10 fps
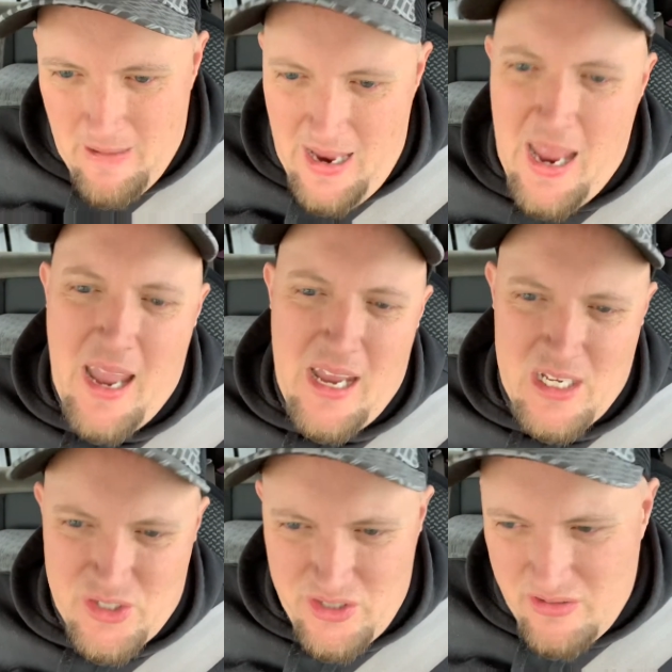
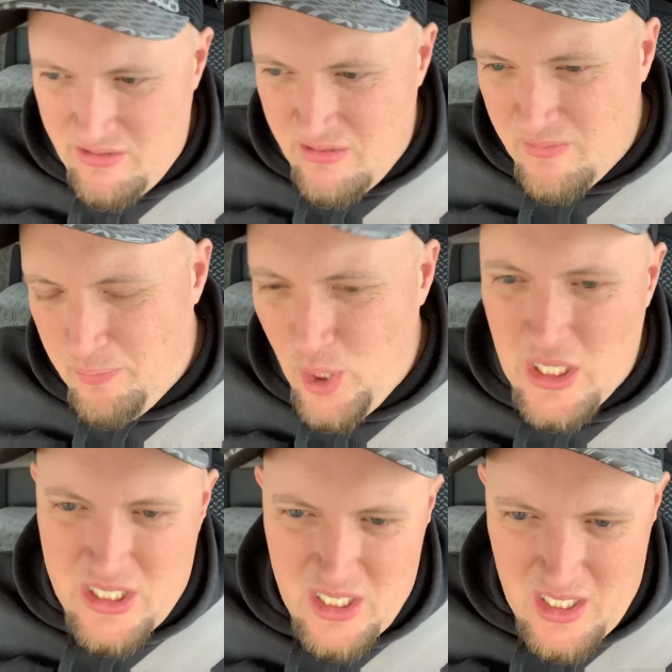Edge and
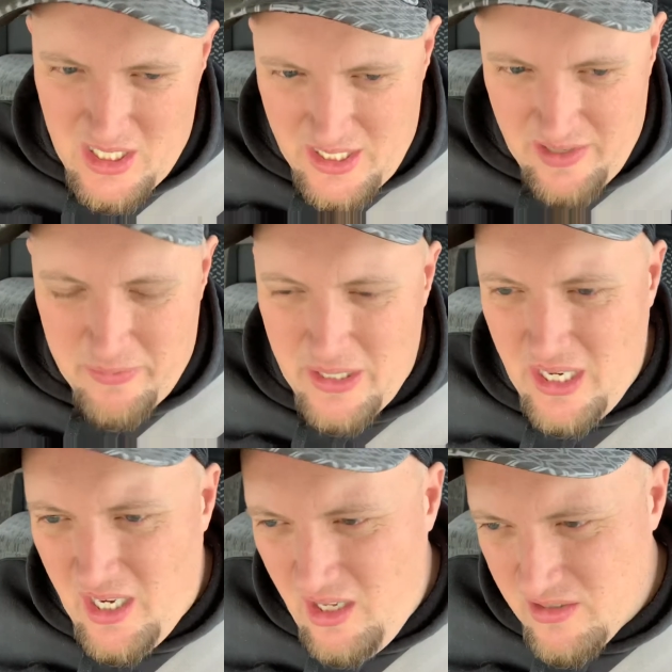Bully Dog and everybody
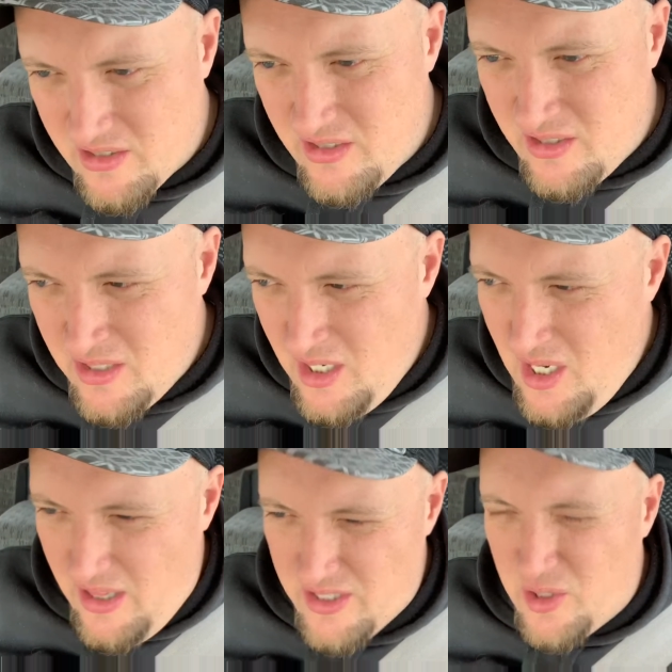else, and
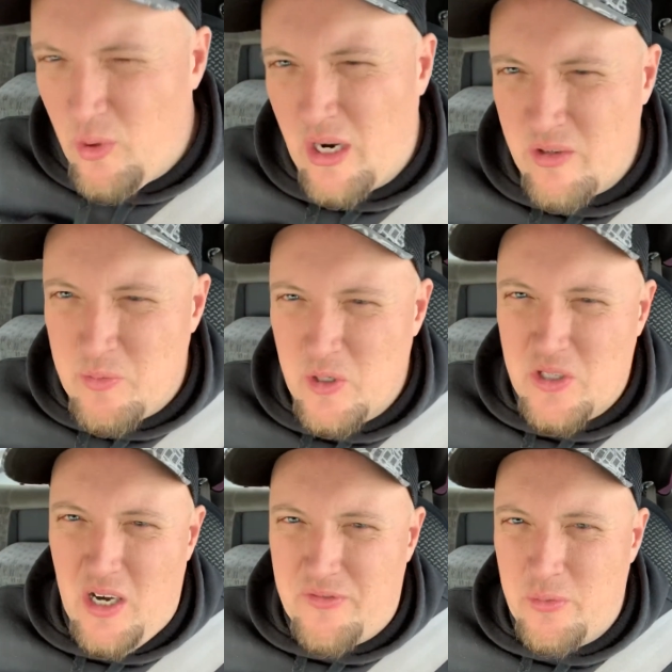this is the one I was most
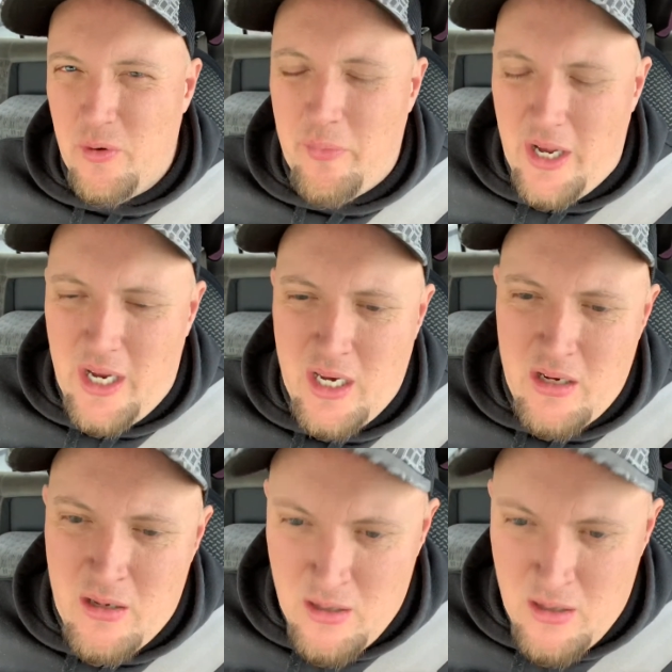comfortable buying.